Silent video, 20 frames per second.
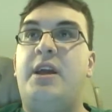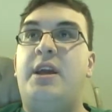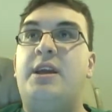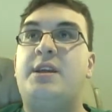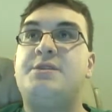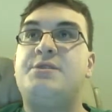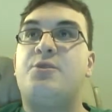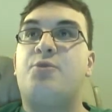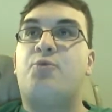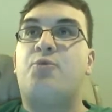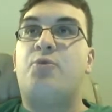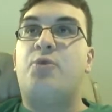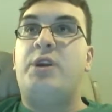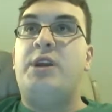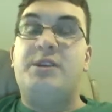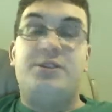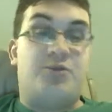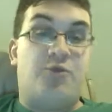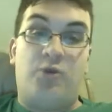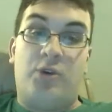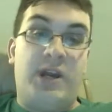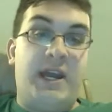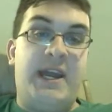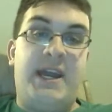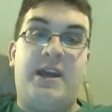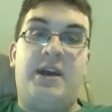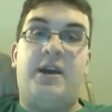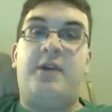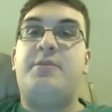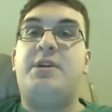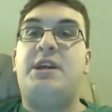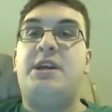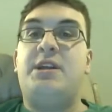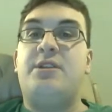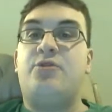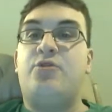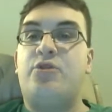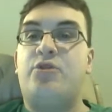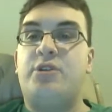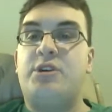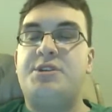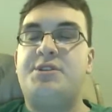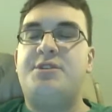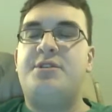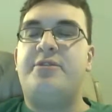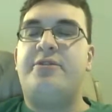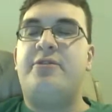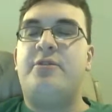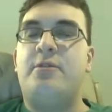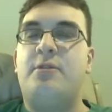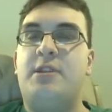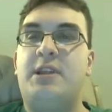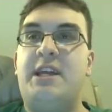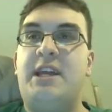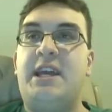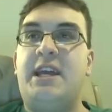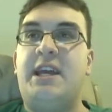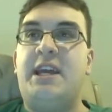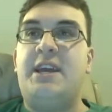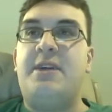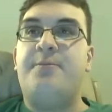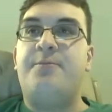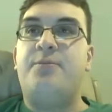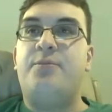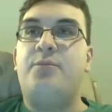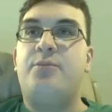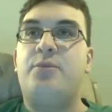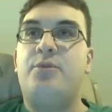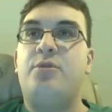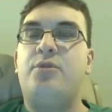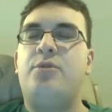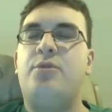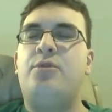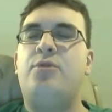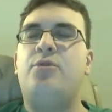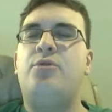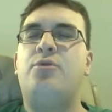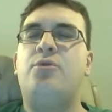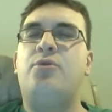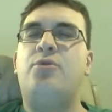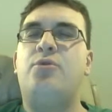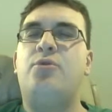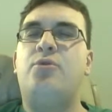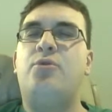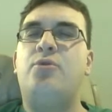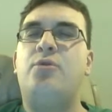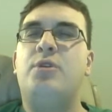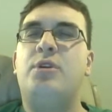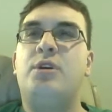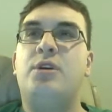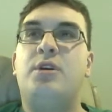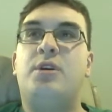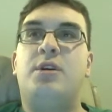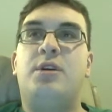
is great. I mean, Christopher Lee, who